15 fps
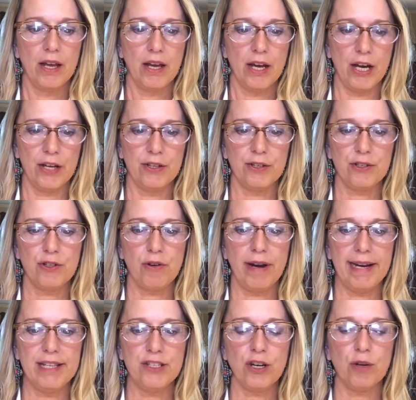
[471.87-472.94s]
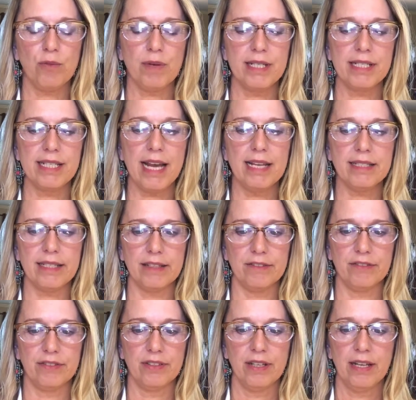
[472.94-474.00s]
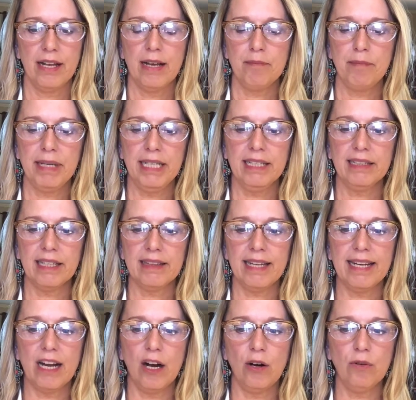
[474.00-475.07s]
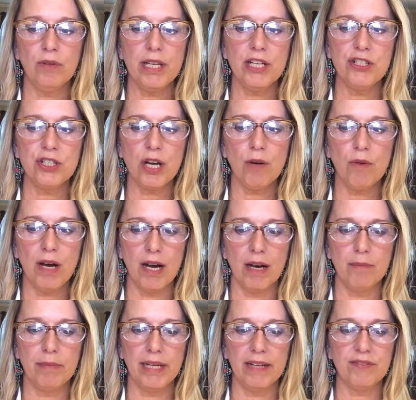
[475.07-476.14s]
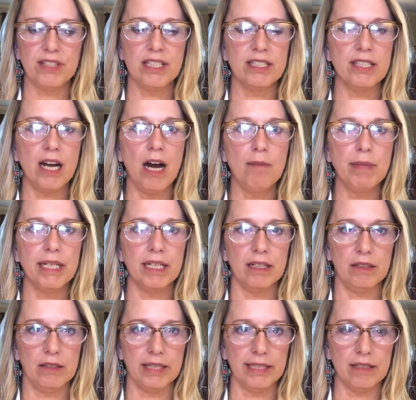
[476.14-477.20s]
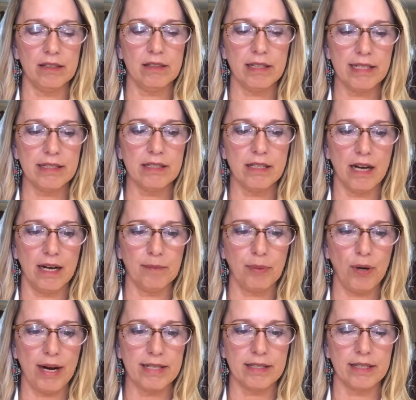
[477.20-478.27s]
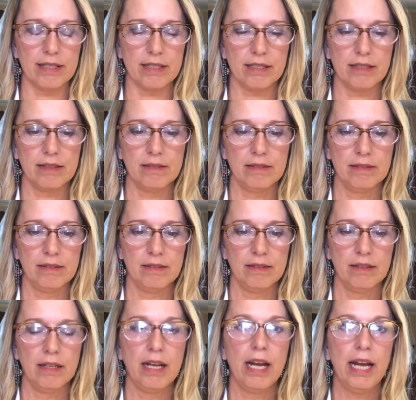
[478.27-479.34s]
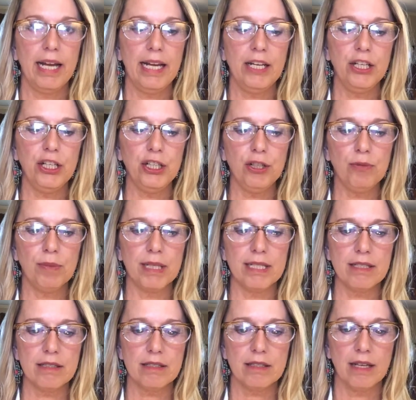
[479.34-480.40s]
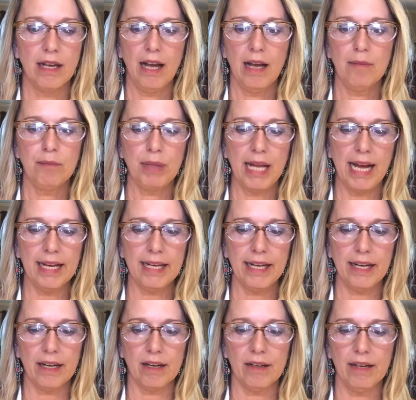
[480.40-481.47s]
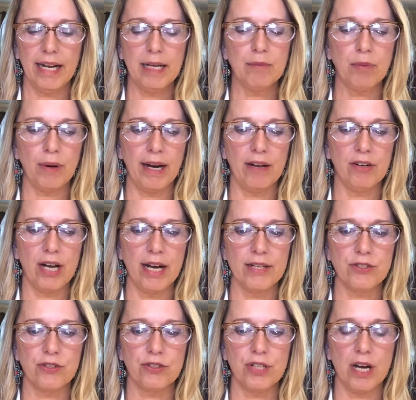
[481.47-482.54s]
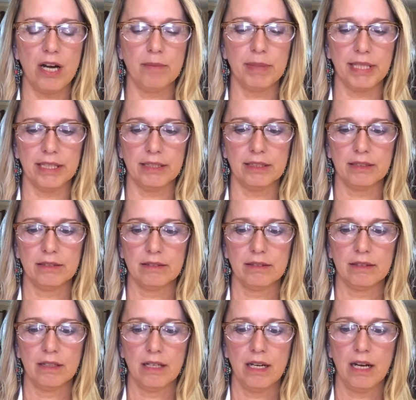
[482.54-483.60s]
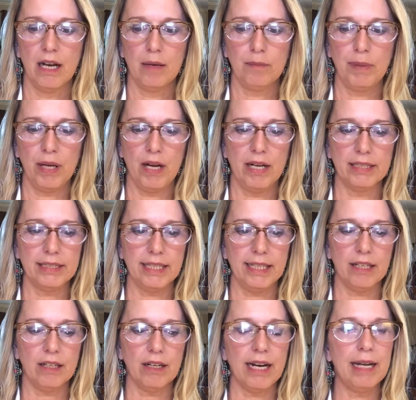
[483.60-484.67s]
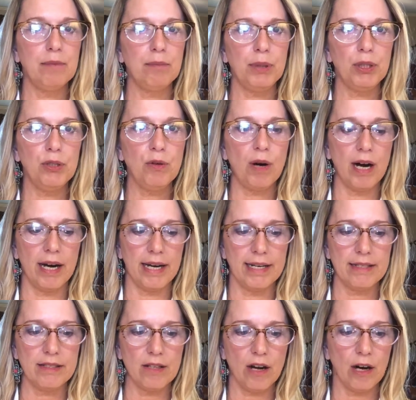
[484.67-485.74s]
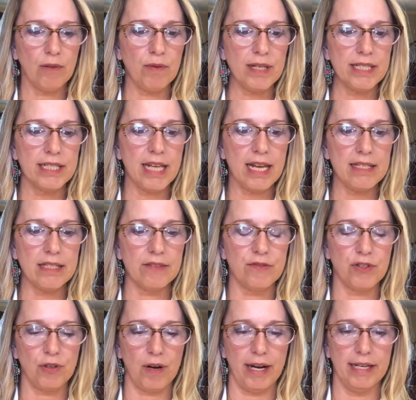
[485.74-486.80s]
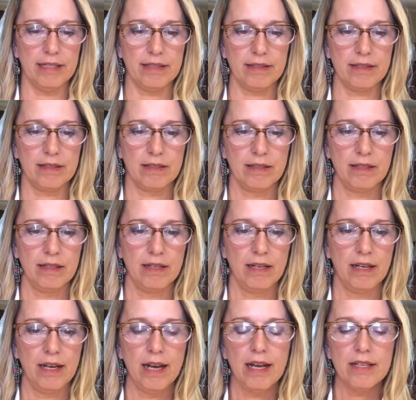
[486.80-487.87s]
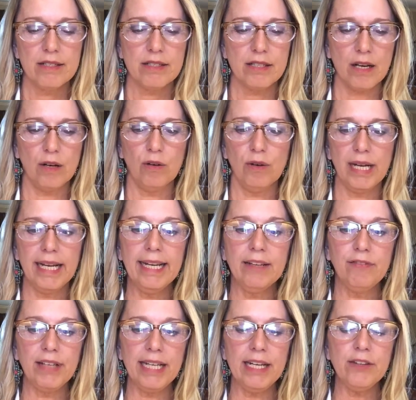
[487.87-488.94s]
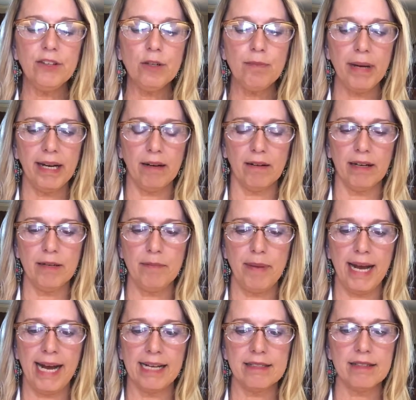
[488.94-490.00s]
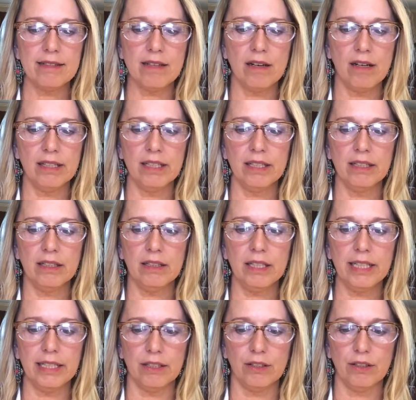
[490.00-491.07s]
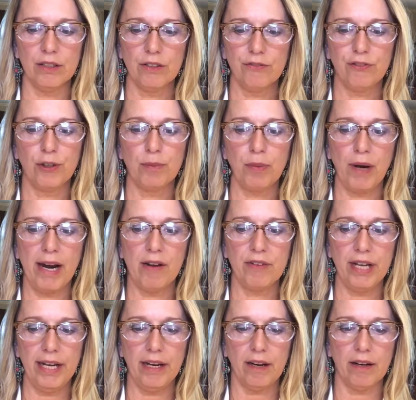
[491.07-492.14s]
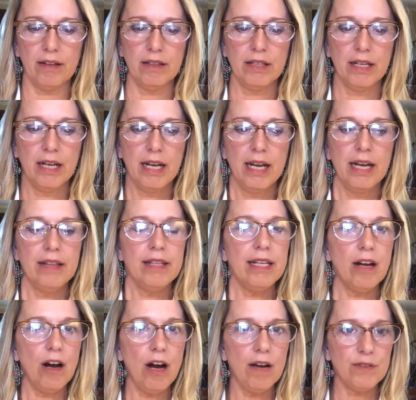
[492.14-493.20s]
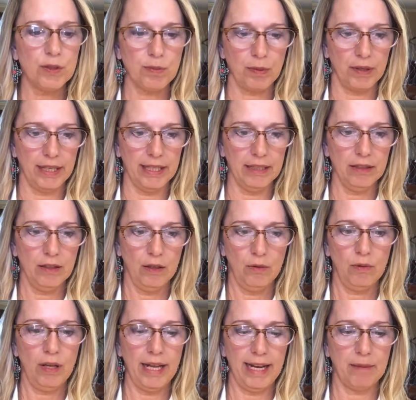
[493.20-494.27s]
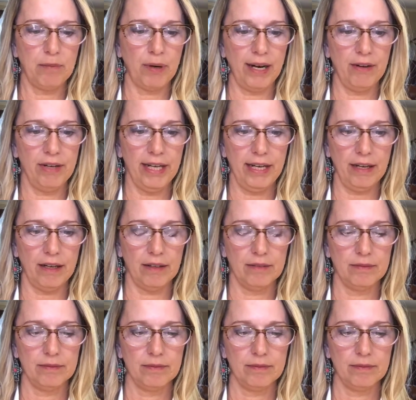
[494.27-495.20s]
Other traits are recessive, meaning that they only show up if the dominant allele is not present. In humans, black hair and brown eyes are dominant. Blonde hair and blue eyes are recessive traits. So, if either parent passes on an allele for brown hair, the offspring will have brown hair.